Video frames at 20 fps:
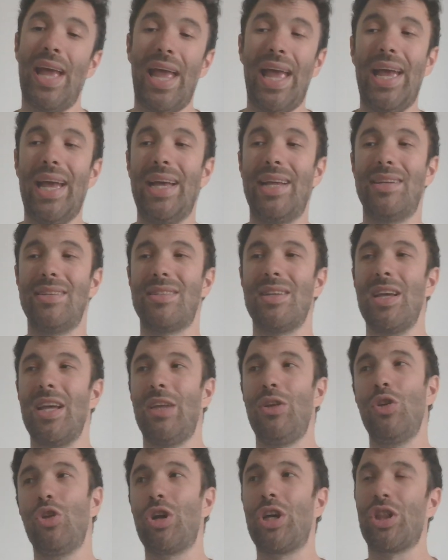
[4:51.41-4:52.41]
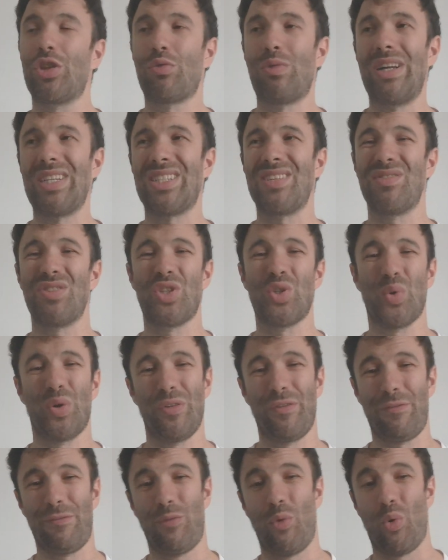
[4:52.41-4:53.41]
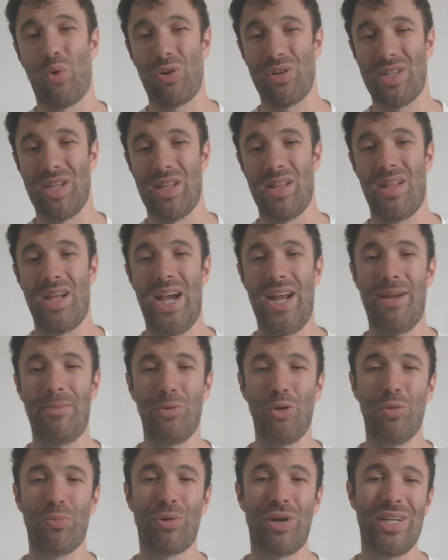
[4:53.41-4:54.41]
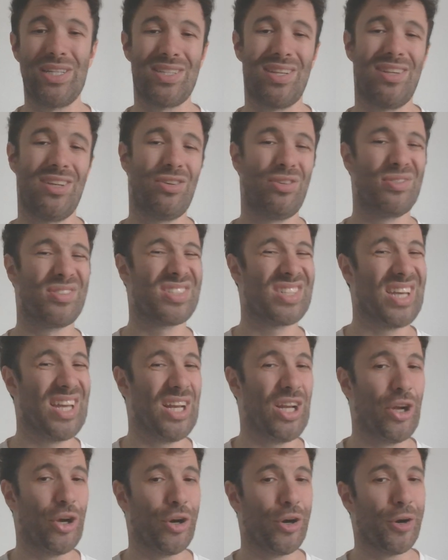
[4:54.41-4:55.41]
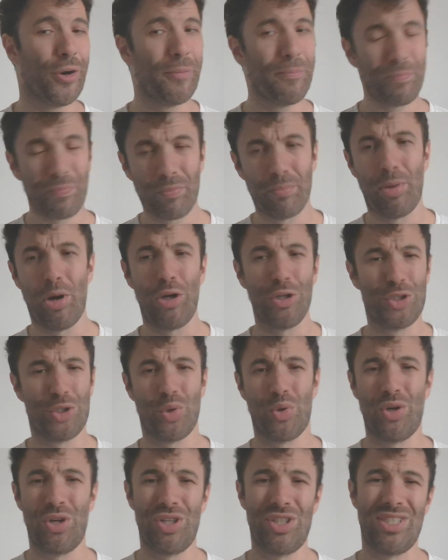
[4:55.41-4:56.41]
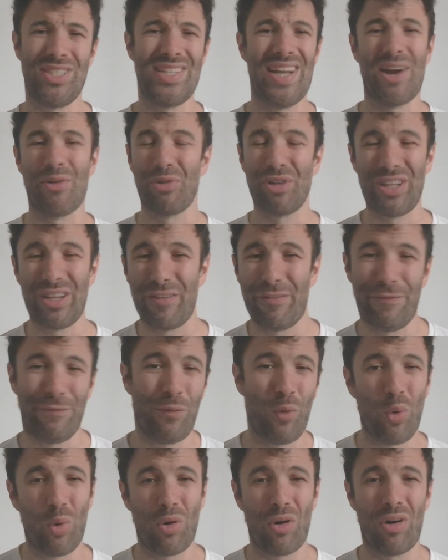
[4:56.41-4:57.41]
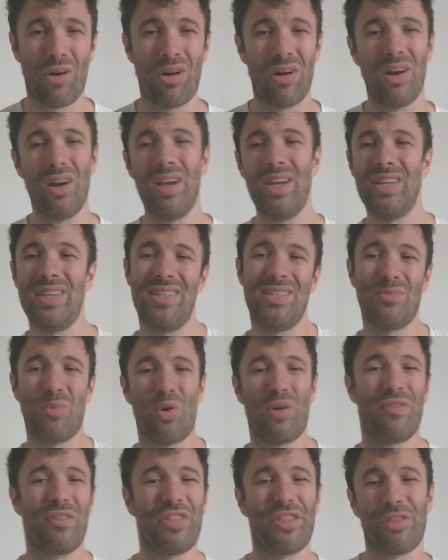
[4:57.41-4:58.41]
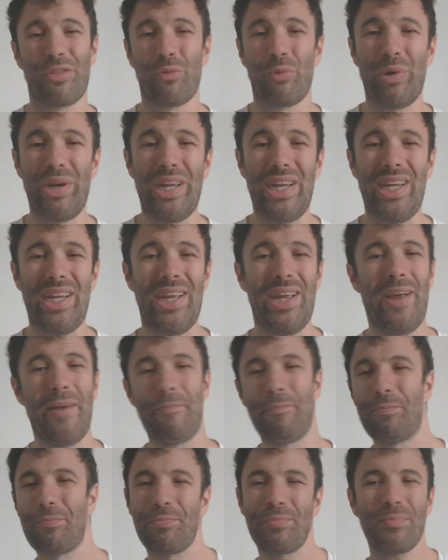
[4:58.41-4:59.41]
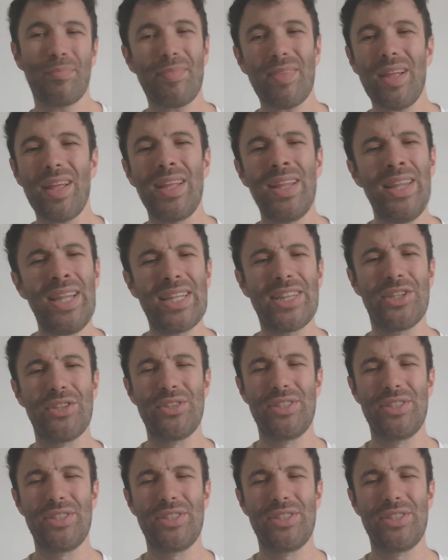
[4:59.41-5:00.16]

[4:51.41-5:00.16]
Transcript: And you look at the rest of the sort of 4s on the lineup. Oubre is a little skinnier. Paul George is not really a 4. He's more of a 3. Like